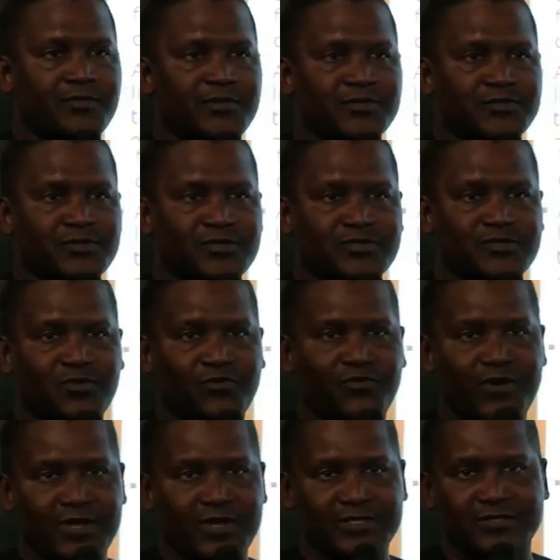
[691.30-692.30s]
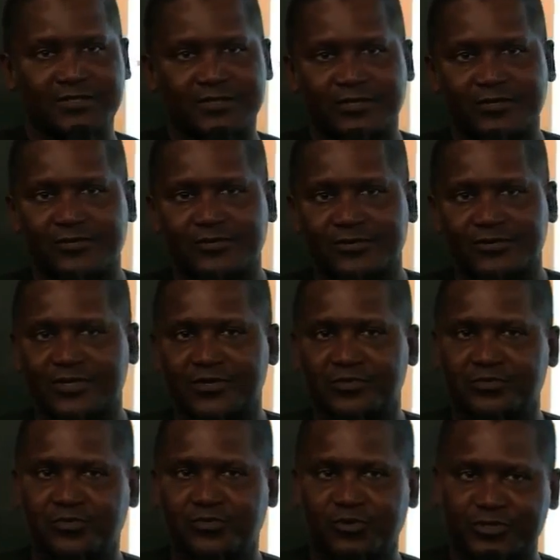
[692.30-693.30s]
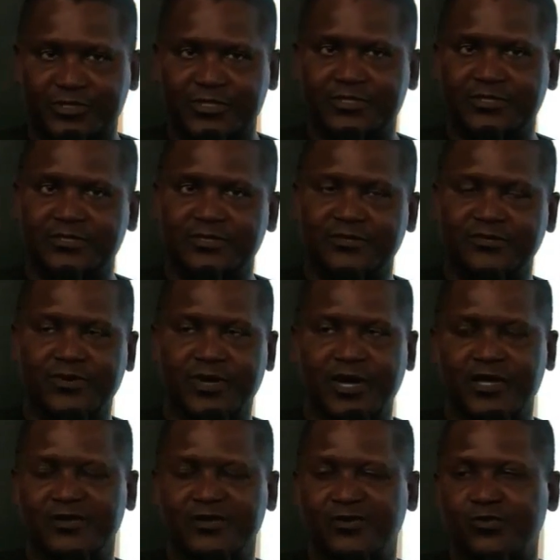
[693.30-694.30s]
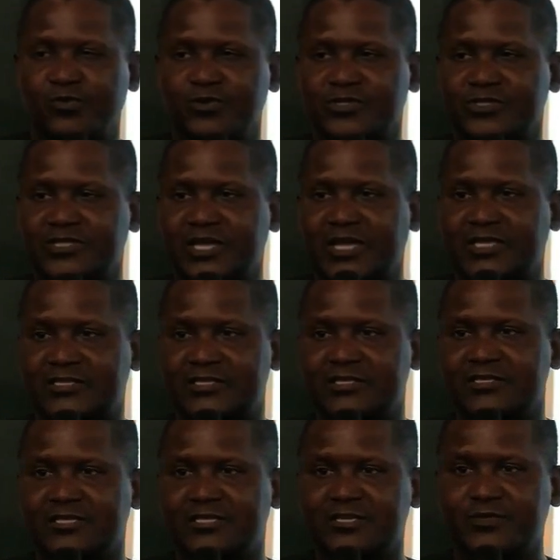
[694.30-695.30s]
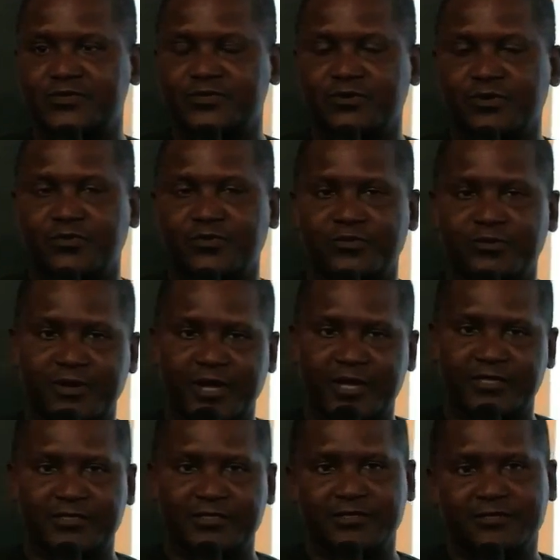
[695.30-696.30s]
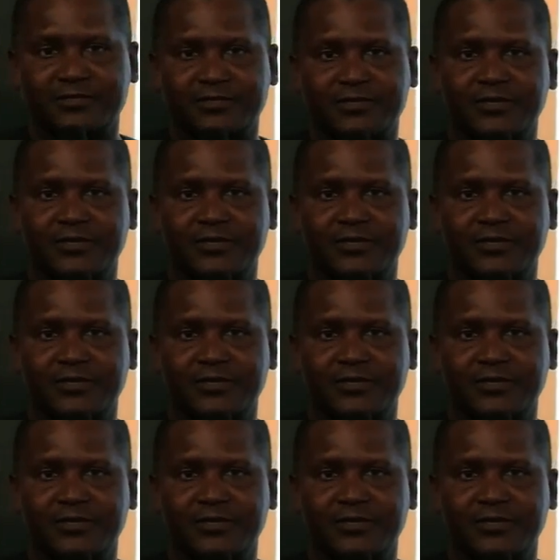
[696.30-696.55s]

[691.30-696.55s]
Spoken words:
majority of us, you know, importing, we had almost 13 ships of rice.